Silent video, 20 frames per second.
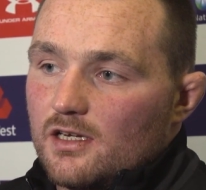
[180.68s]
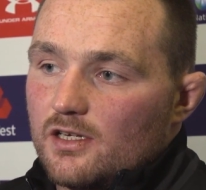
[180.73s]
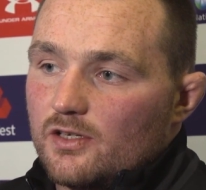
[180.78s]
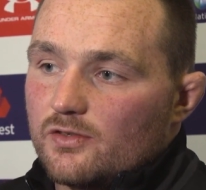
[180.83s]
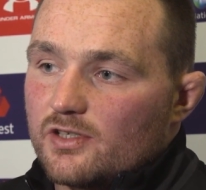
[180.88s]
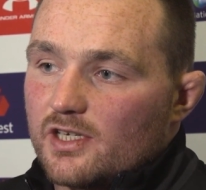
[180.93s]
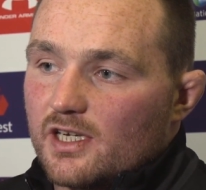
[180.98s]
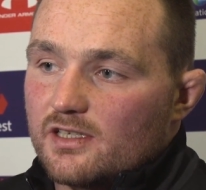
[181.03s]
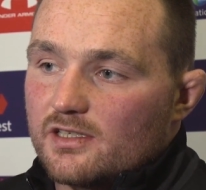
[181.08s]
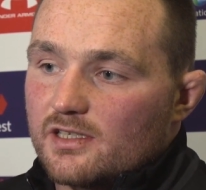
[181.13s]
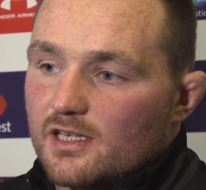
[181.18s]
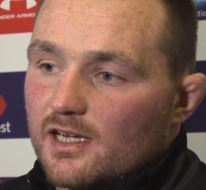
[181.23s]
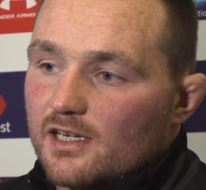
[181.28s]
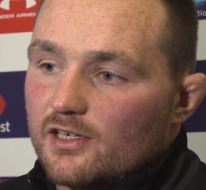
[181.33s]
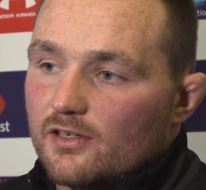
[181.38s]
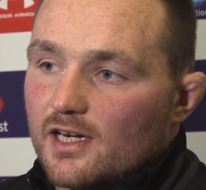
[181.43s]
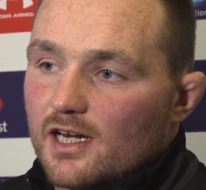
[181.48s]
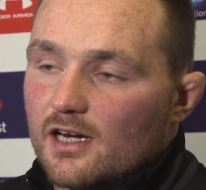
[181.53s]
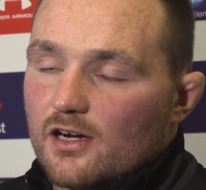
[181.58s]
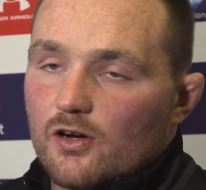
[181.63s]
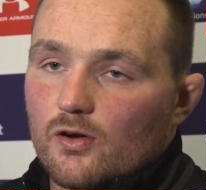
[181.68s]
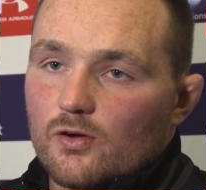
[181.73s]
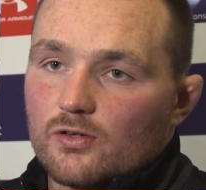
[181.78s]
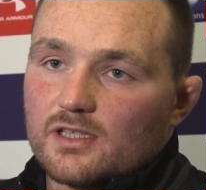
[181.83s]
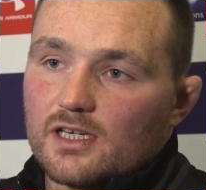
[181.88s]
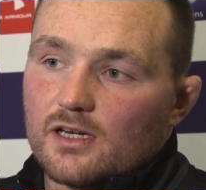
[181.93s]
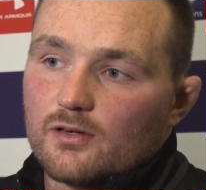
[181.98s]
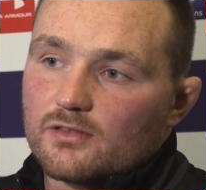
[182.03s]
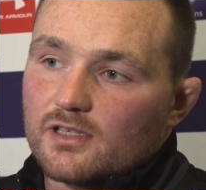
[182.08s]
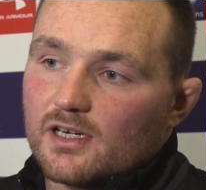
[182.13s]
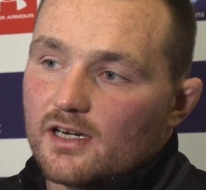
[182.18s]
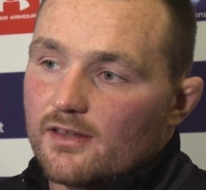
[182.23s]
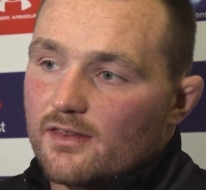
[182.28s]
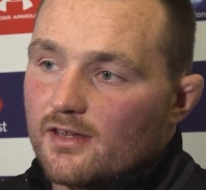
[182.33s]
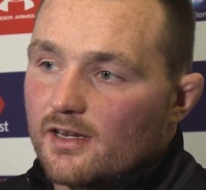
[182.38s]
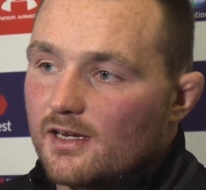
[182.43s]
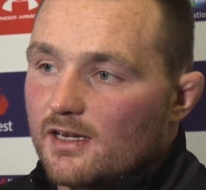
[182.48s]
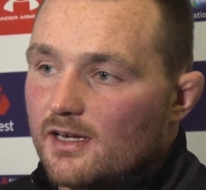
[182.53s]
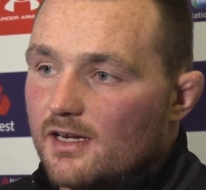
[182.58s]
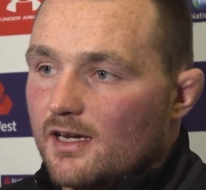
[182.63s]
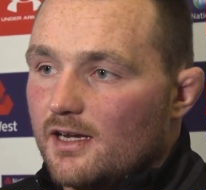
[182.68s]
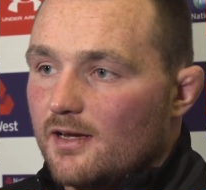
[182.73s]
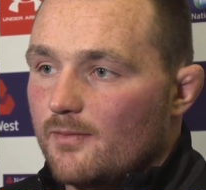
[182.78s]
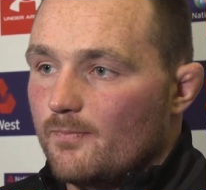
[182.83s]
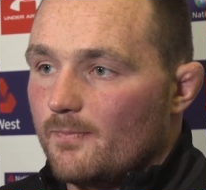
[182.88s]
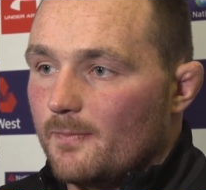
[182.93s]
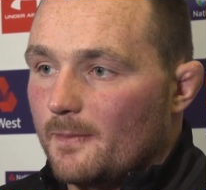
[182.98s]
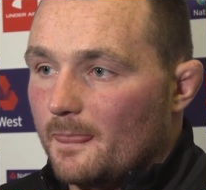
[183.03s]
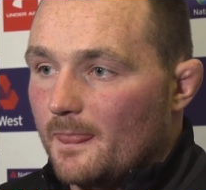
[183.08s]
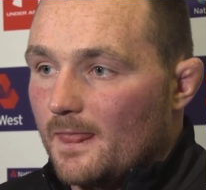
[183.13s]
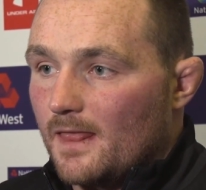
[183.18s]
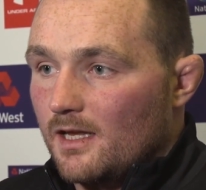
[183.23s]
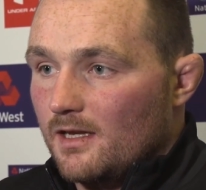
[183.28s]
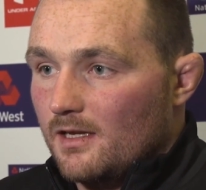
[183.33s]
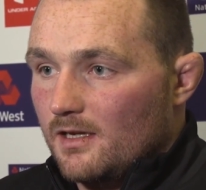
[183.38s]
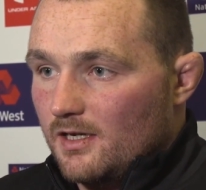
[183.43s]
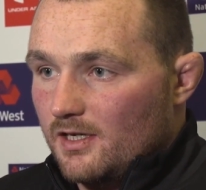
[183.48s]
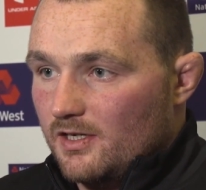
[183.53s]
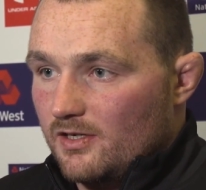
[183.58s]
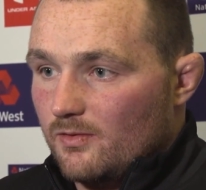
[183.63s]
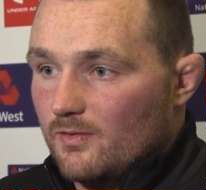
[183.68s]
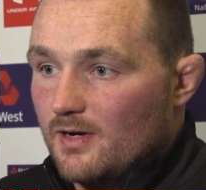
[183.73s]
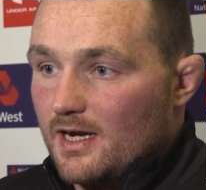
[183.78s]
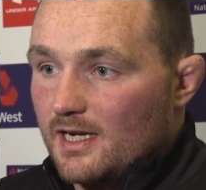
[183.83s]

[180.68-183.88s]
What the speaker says: you sit still, you'll get caught out. And I think you know,